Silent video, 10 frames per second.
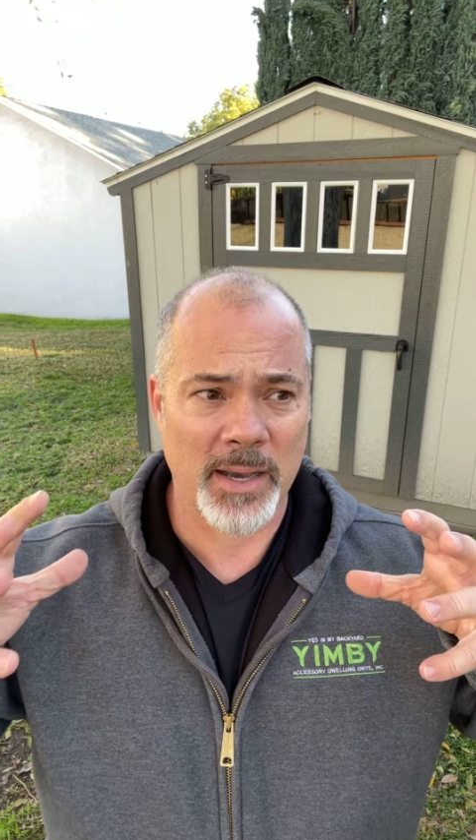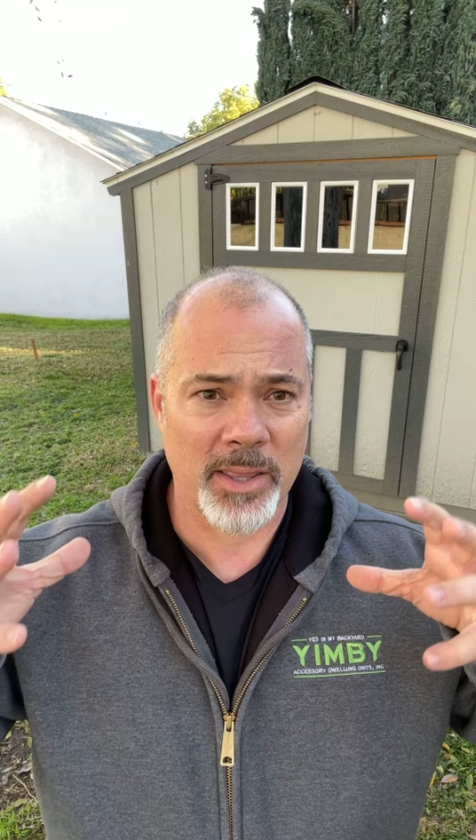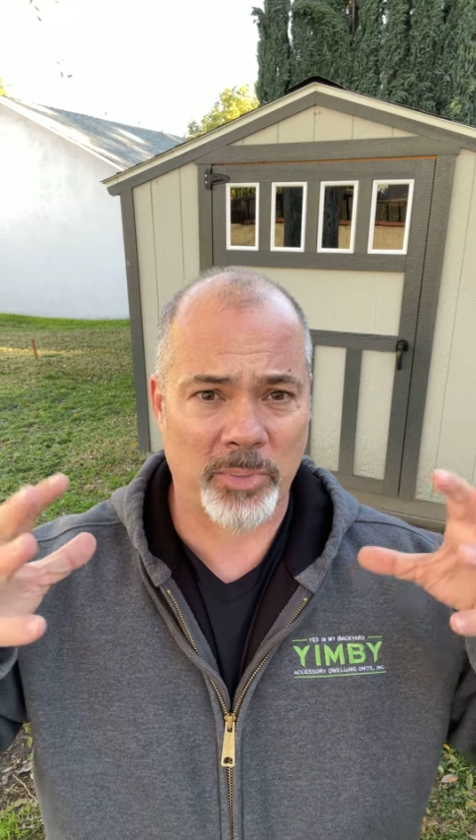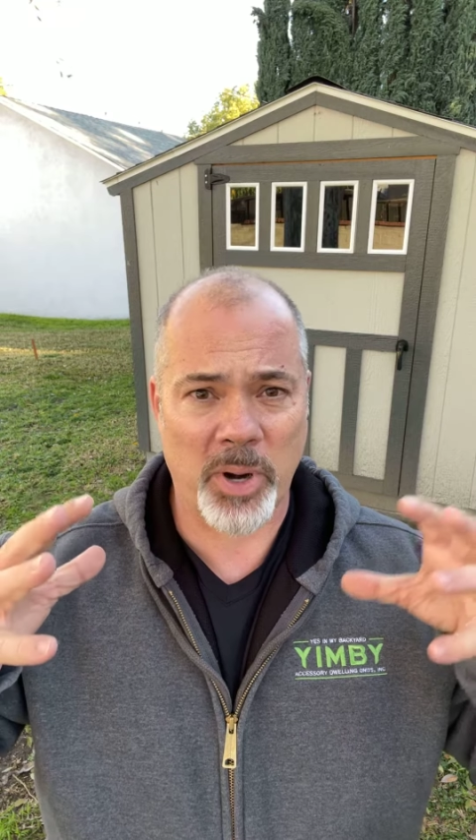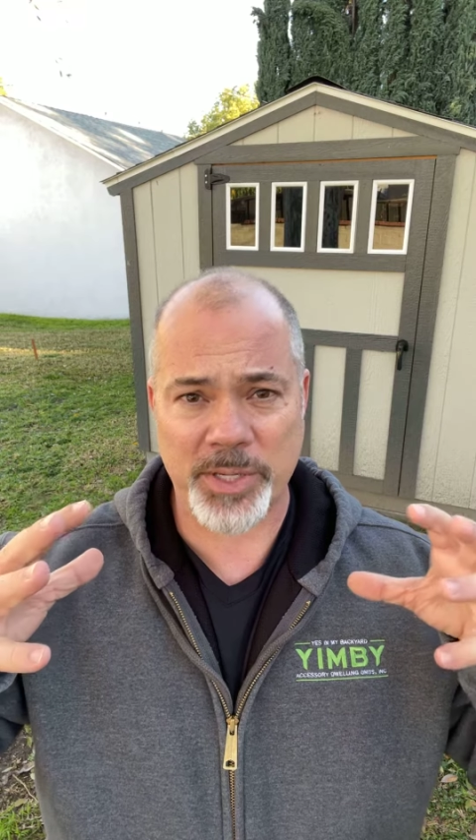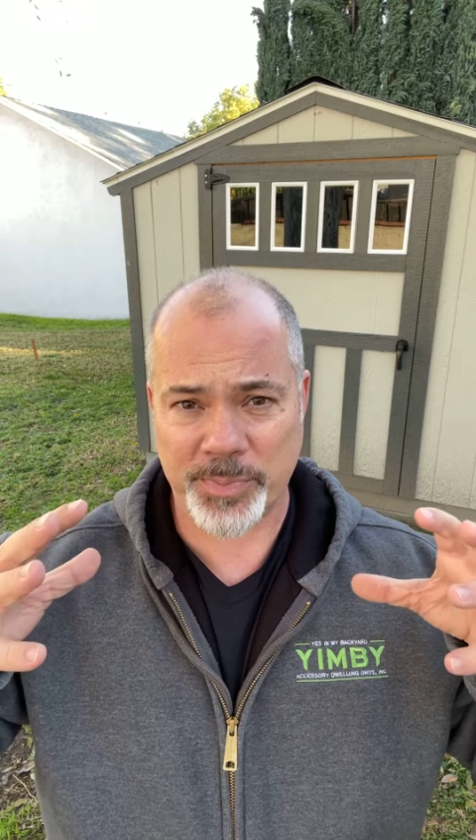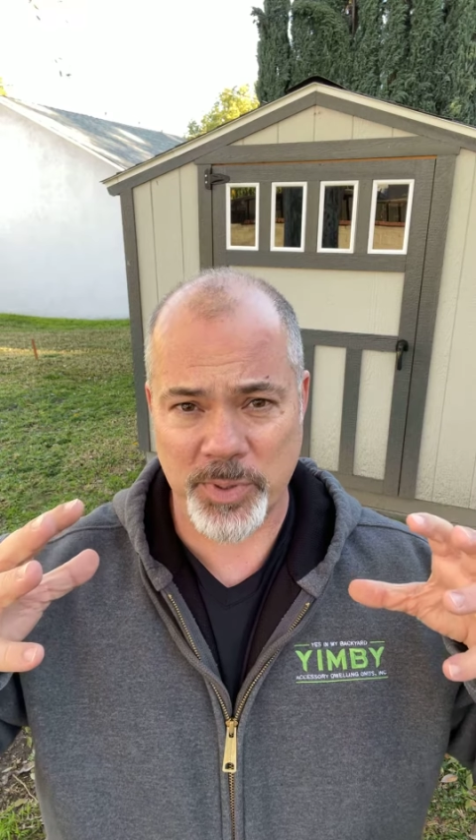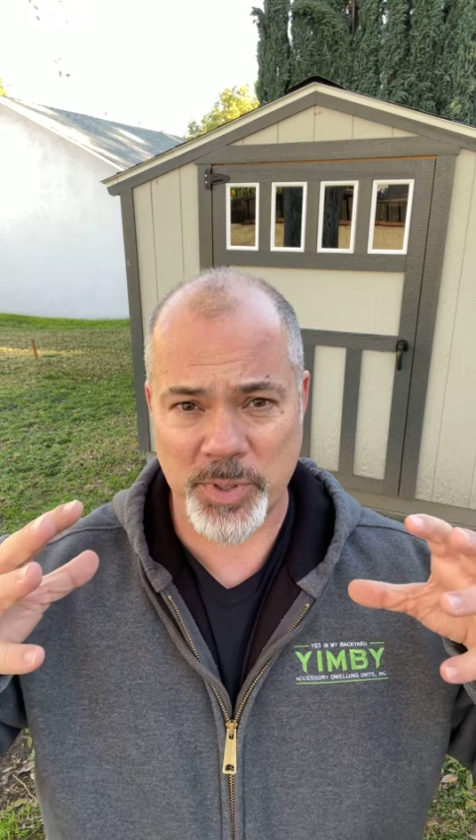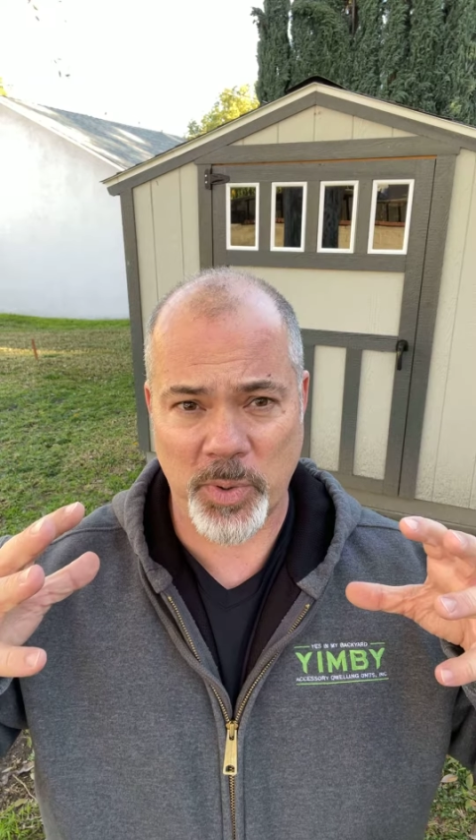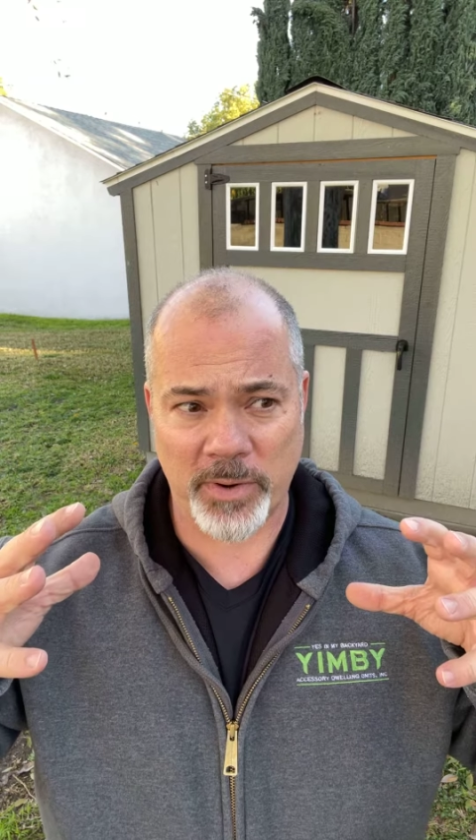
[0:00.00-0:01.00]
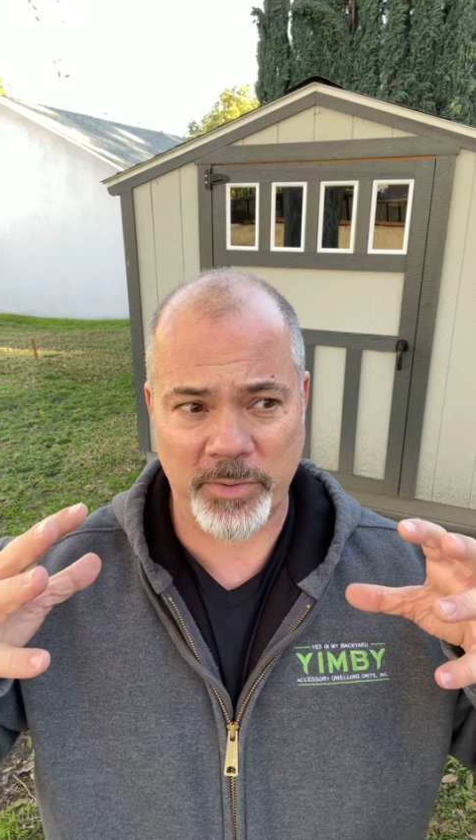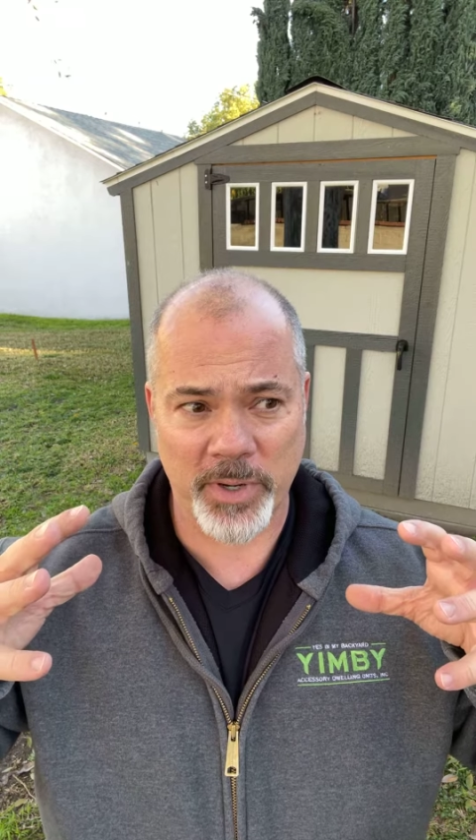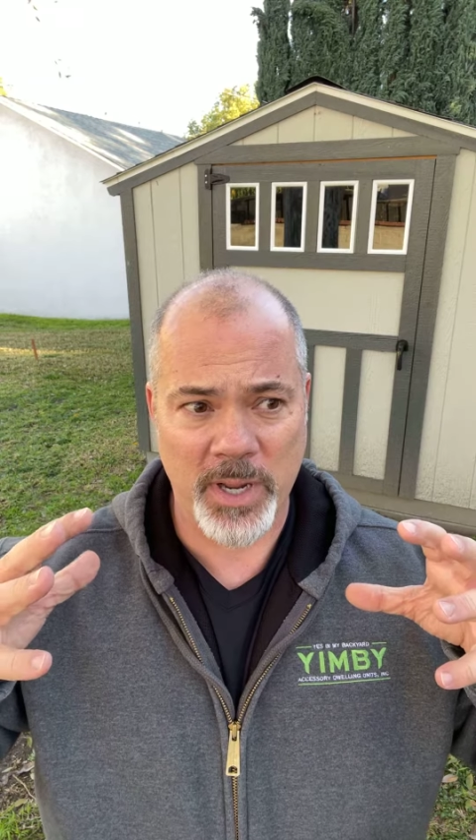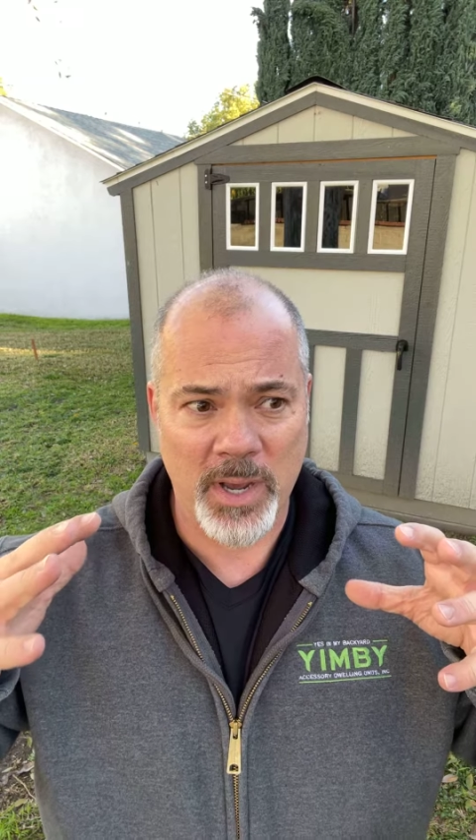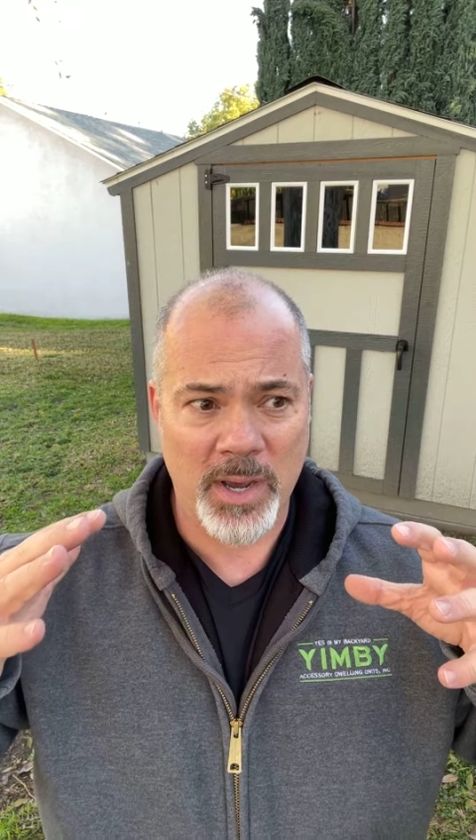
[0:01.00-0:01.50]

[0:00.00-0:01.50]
the price per square foot